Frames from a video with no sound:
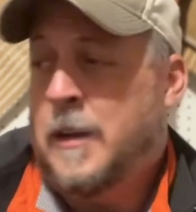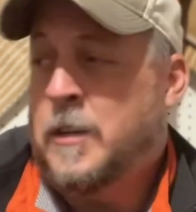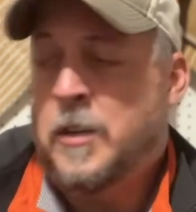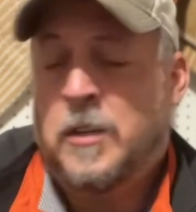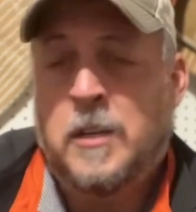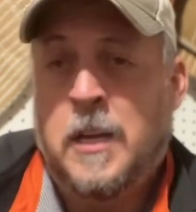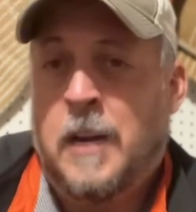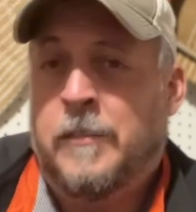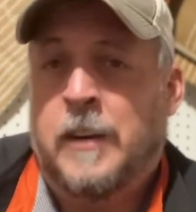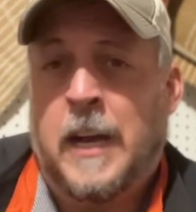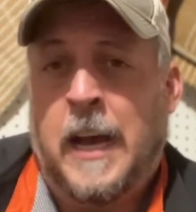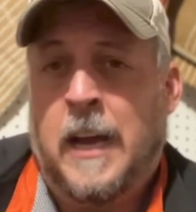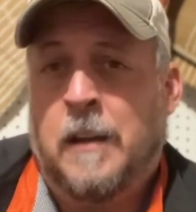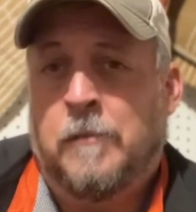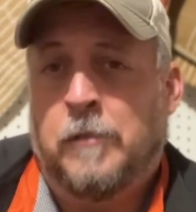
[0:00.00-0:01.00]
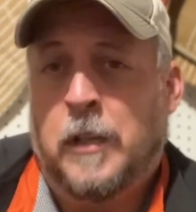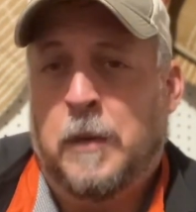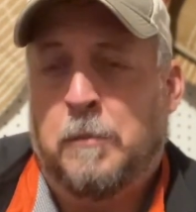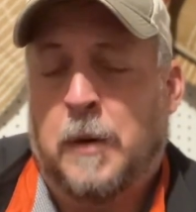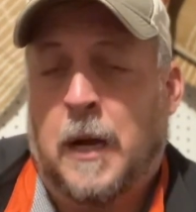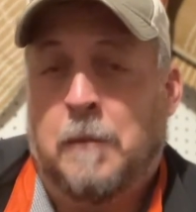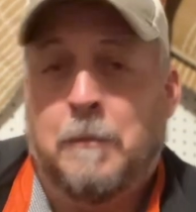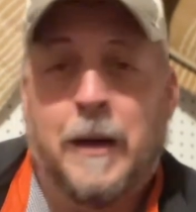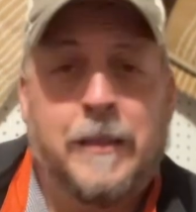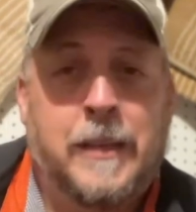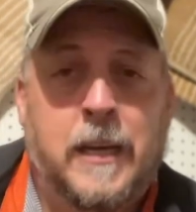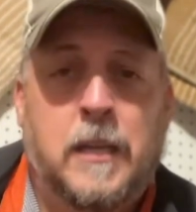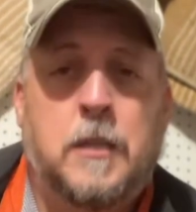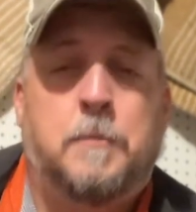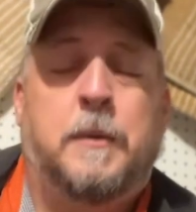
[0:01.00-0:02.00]
Just never had a flea problem. I
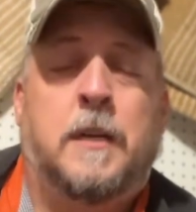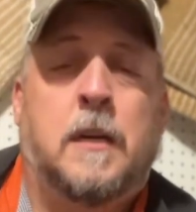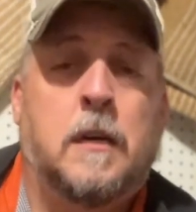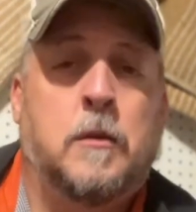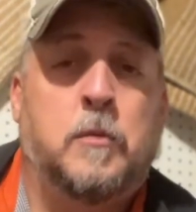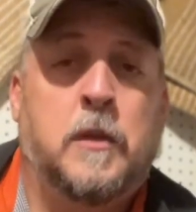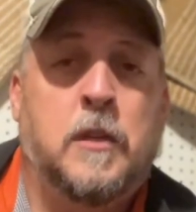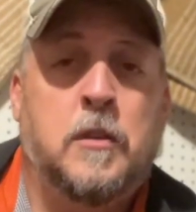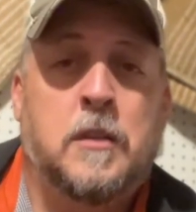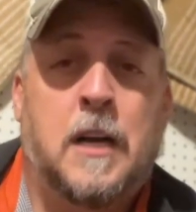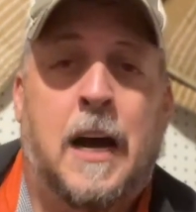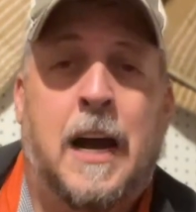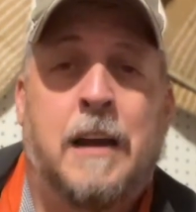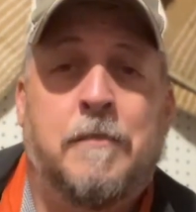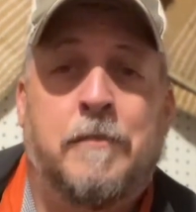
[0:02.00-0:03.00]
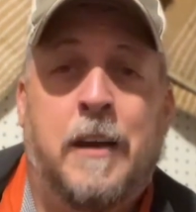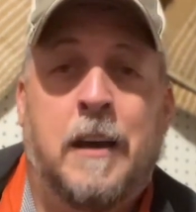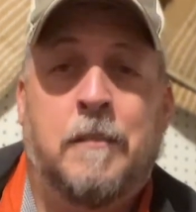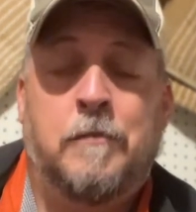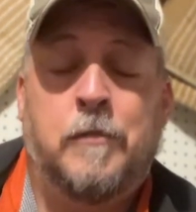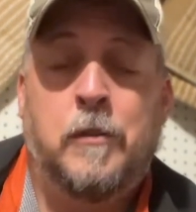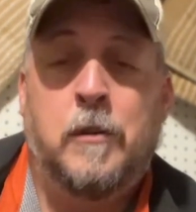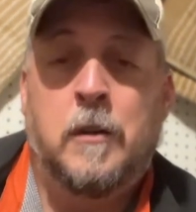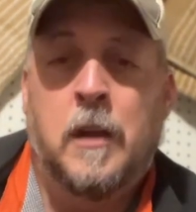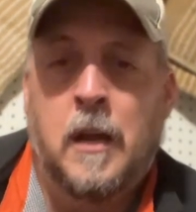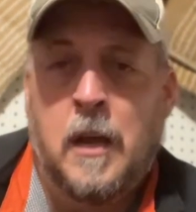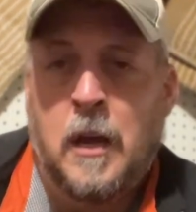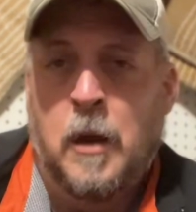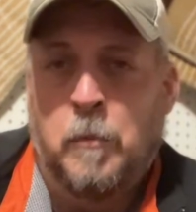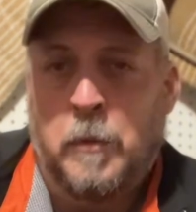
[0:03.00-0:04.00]
think it's because we use a high-fat food,
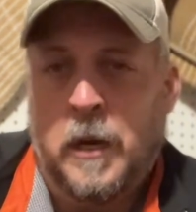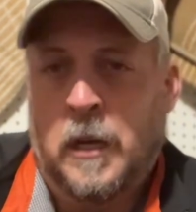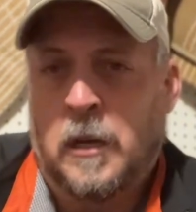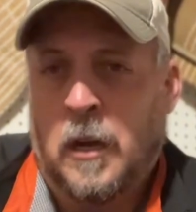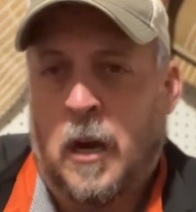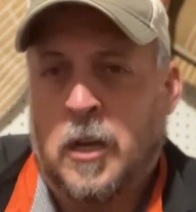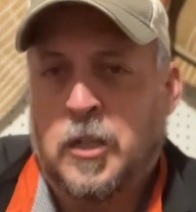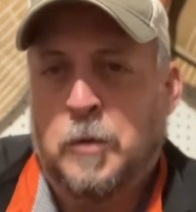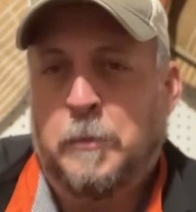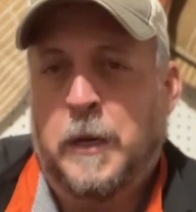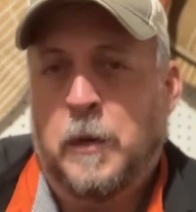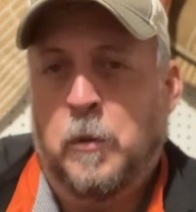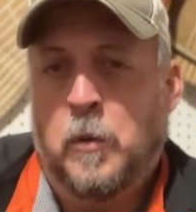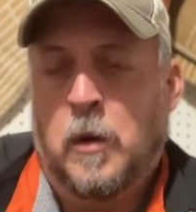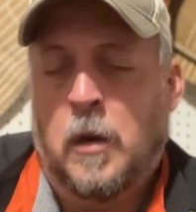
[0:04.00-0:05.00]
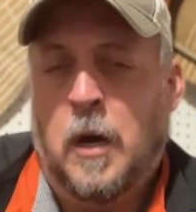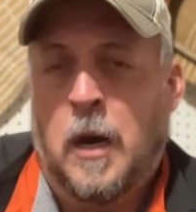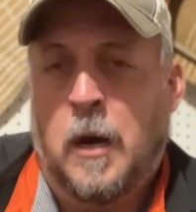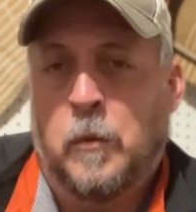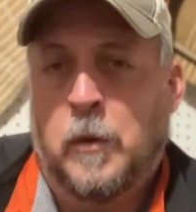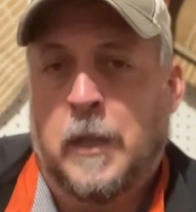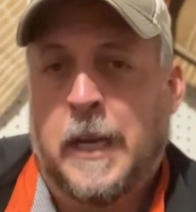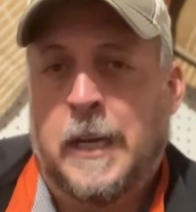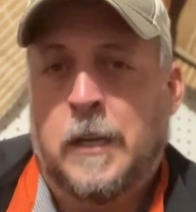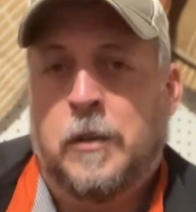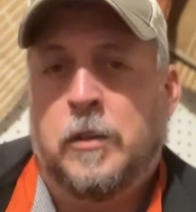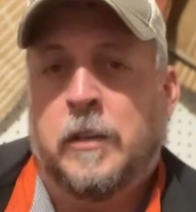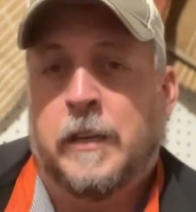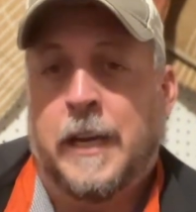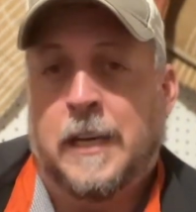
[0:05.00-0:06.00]
but it could also be related
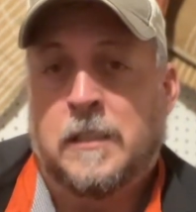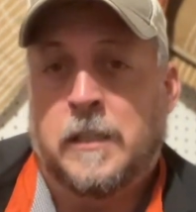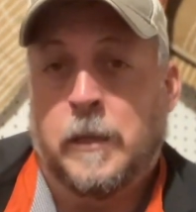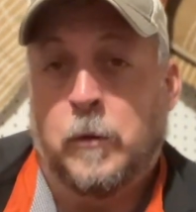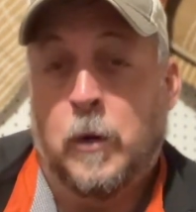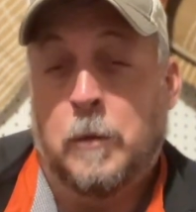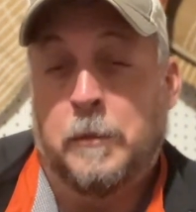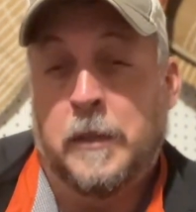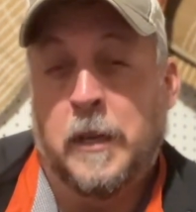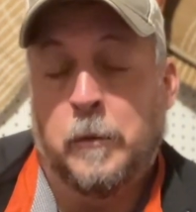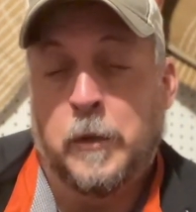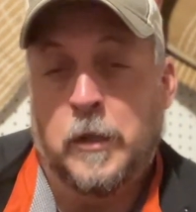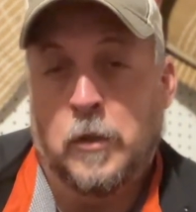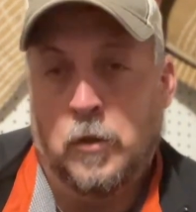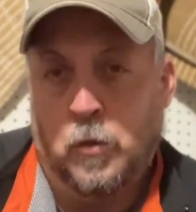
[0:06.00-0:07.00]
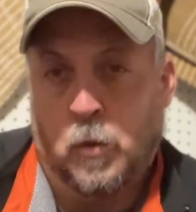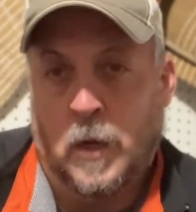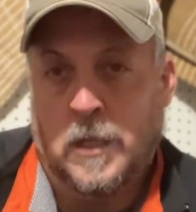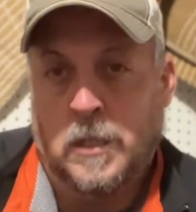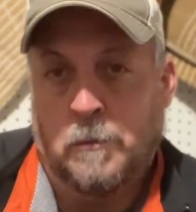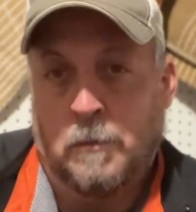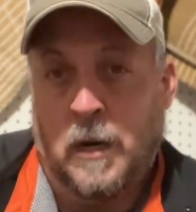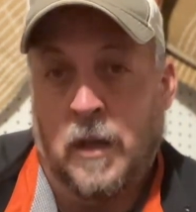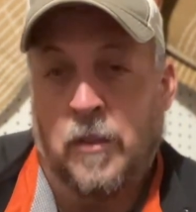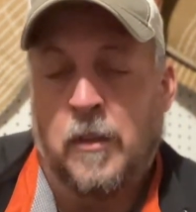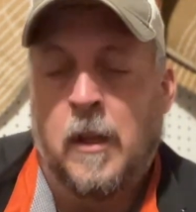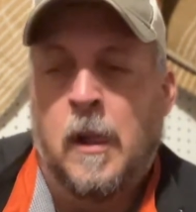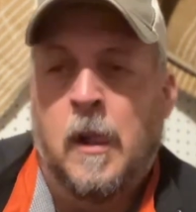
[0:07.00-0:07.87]
to the next dewormer that we use once a month.